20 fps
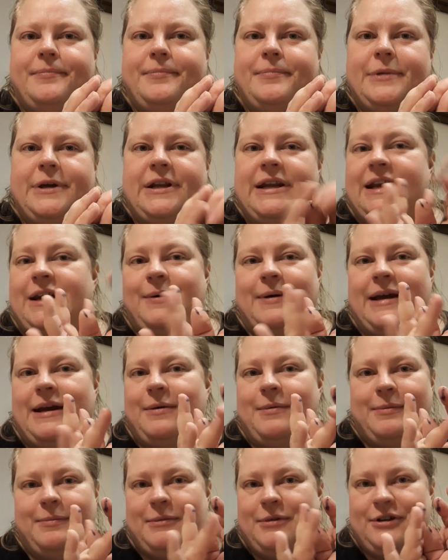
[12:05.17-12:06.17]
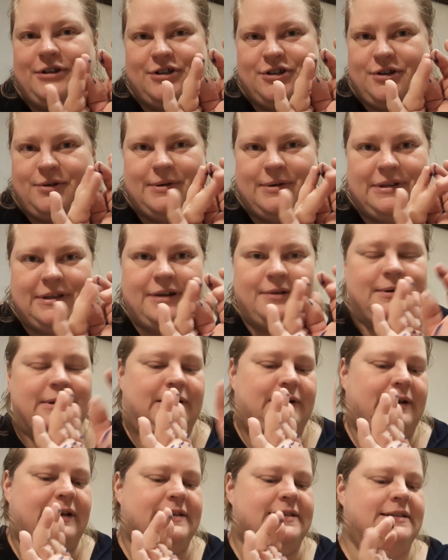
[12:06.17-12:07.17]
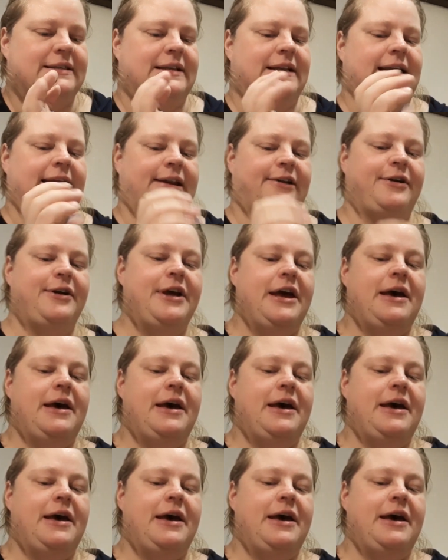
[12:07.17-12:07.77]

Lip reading: but anyway, I'm gonna show it how it is later.